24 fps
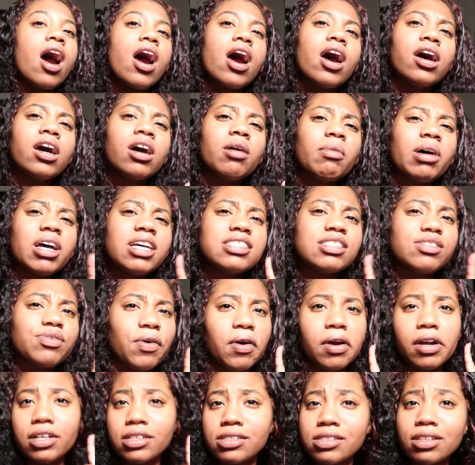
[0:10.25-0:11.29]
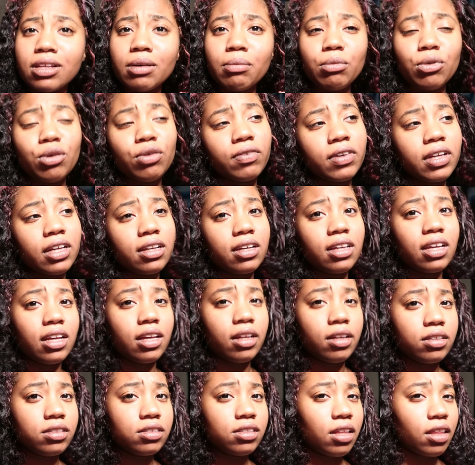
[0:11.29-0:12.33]
Um, as far as the moving
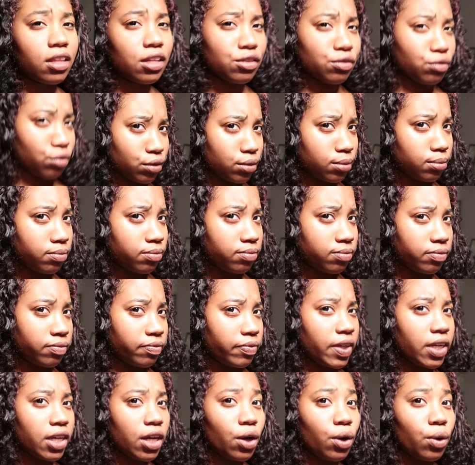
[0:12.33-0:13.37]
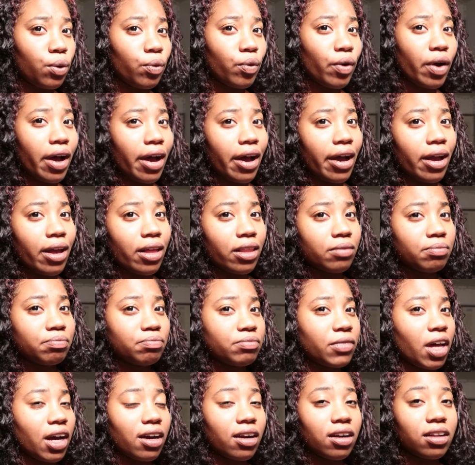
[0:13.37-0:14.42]
into this room video, I'm
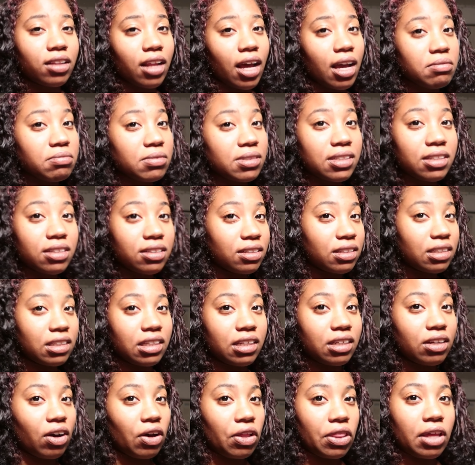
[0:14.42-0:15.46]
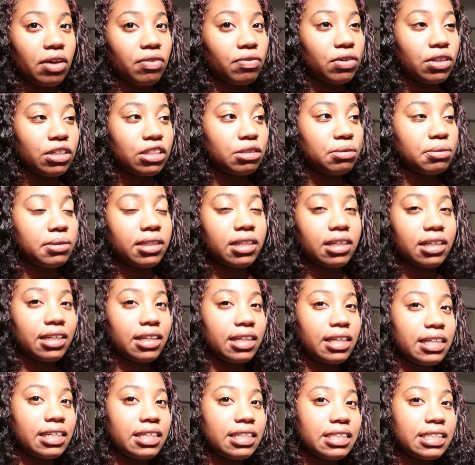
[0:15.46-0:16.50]
not gonna lie, I'm just gonna delete all that footage
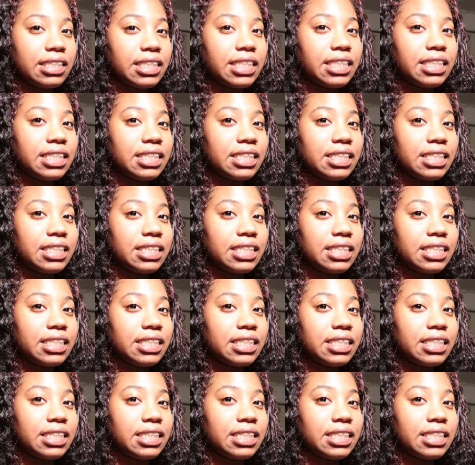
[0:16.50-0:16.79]
because